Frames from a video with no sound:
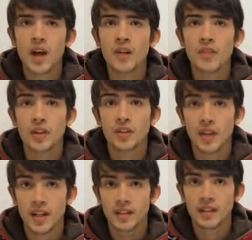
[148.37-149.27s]

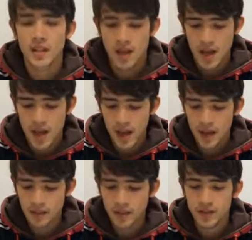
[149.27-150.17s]
hydroxide
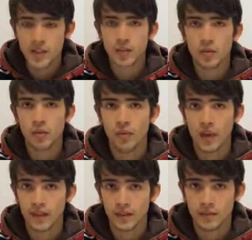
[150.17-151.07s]
and zinc
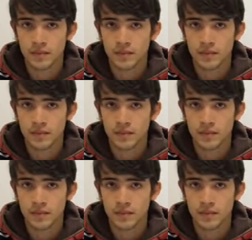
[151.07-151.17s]
sulfate.